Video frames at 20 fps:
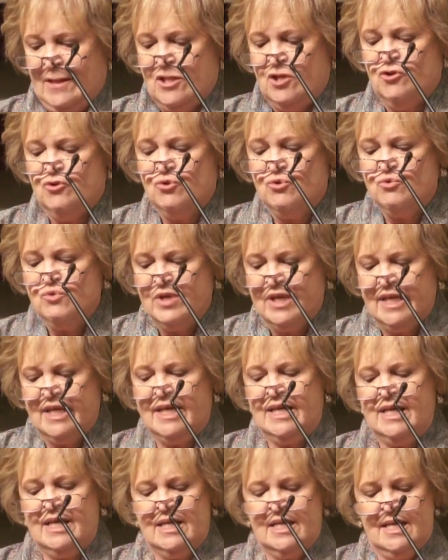You
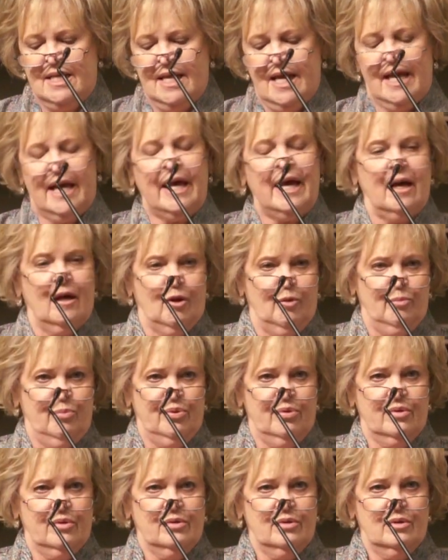need help.
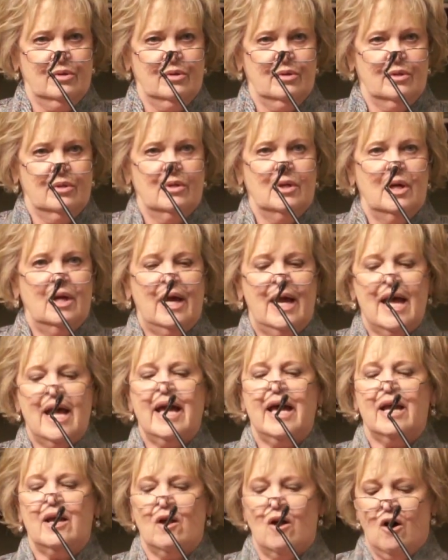
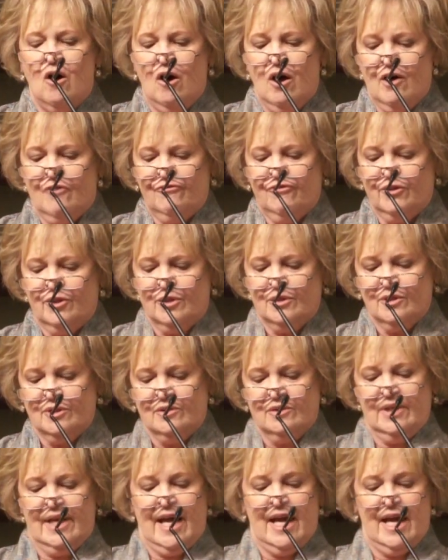And awful